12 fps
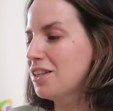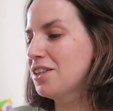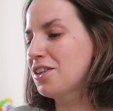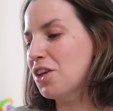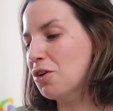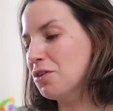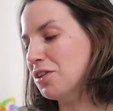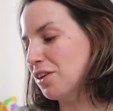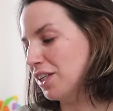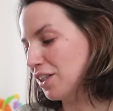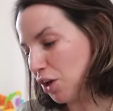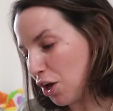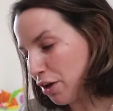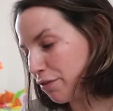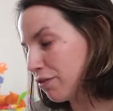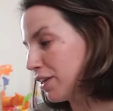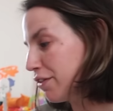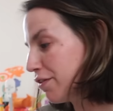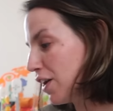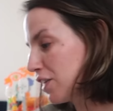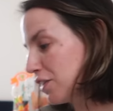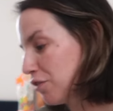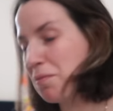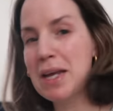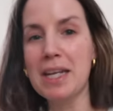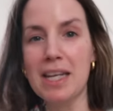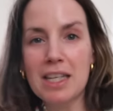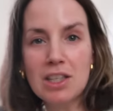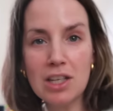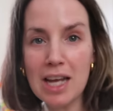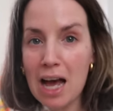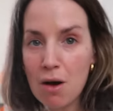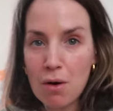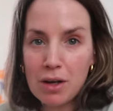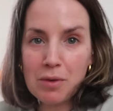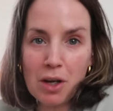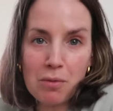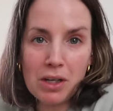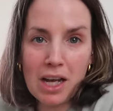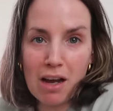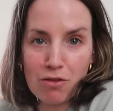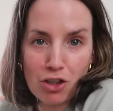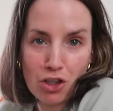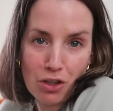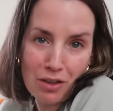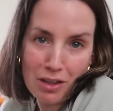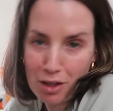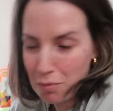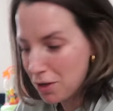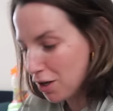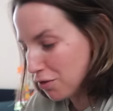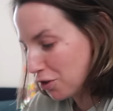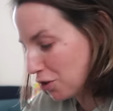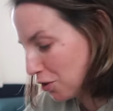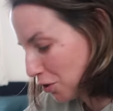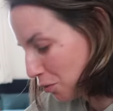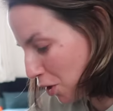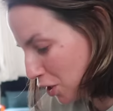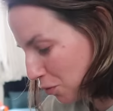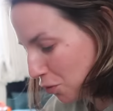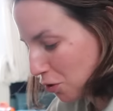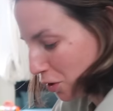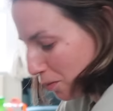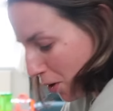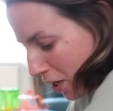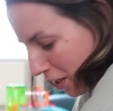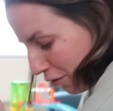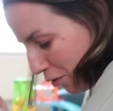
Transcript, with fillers: So stunning. So hopefully first of many. So now I'm, I'm going to have to choose another pair of shoes to work towards buying